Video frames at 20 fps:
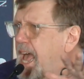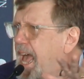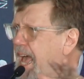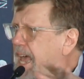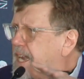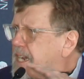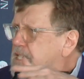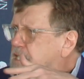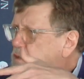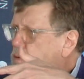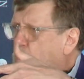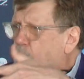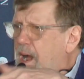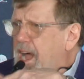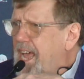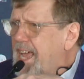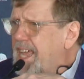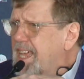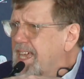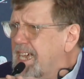And it's
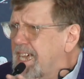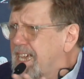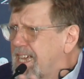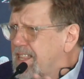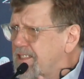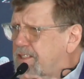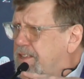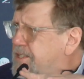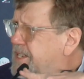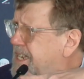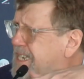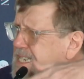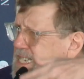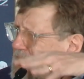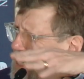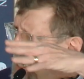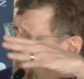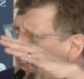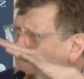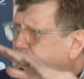why there's a
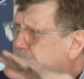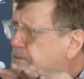slight